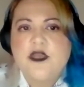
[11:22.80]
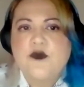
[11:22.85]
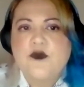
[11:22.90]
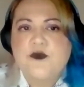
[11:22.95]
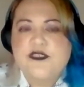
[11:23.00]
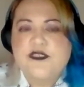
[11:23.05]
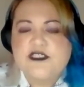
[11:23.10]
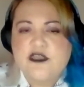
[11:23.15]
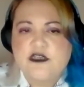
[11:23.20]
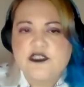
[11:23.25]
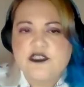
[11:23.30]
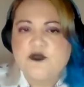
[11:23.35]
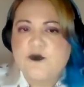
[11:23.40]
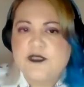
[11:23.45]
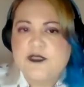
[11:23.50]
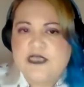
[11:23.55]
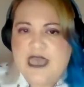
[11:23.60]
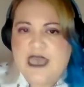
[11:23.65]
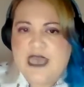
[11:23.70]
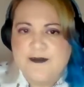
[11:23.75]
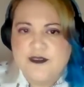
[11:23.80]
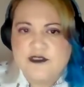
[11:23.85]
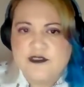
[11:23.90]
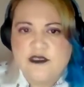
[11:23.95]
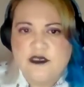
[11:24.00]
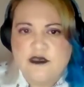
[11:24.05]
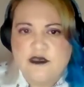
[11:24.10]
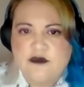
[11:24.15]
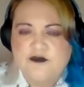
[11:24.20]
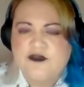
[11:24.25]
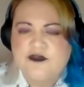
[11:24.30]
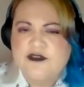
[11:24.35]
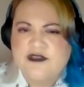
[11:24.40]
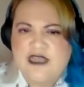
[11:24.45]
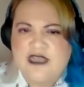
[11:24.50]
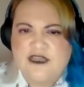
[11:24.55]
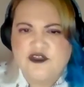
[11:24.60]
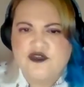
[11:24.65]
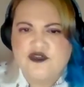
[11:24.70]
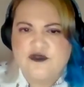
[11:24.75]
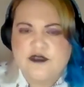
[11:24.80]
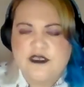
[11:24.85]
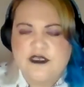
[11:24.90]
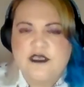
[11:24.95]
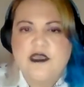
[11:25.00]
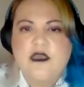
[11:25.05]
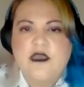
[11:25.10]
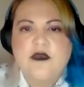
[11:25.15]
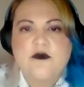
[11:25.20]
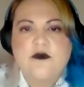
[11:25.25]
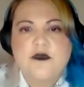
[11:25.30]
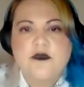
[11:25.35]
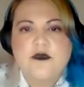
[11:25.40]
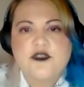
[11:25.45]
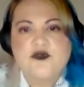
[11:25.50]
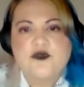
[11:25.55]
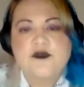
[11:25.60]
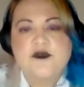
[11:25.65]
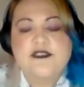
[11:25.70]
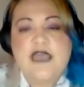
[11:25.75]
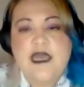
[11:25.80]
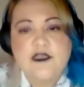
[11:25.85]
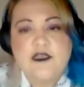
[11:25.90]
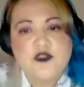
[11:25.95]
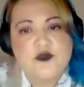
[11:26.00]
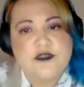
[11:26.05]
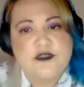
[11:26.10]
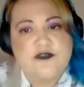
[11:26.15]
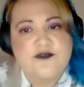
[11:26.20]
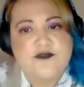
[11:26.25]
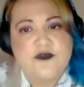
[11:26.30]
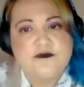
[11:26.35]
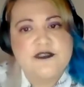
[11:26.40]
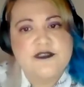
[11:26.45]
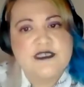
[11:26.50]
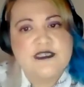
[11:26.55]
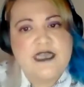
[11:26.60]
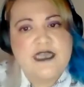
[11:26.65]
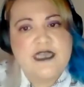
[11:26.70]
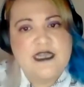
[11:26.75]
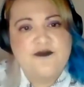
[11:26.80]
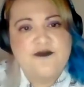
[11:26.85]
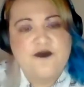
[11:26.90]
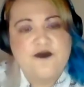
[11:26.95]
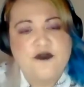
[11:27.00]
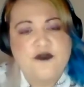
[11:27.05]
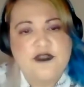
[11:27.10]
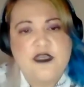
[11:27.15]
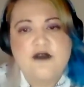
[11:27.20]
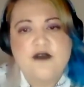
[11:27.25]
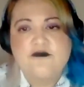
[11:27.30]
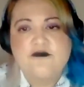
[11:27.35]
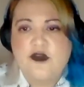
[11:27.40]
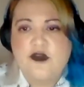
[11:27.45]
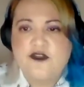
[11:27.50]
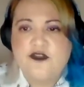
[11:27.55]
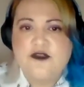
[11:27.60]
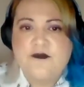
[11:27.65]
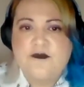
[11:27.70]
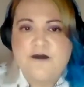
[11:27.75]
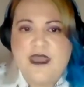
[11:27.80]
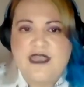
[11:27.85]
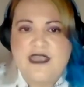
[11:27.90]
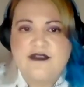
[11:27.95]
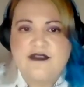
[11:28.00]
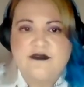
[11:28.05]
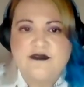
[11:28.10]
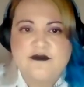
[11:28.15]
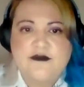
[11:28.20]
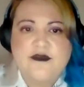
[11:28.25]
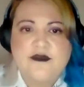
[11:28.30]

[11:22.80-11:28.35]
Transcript: We started with Cabot Cove, naturally, which was actually filmed in California rather than Maine.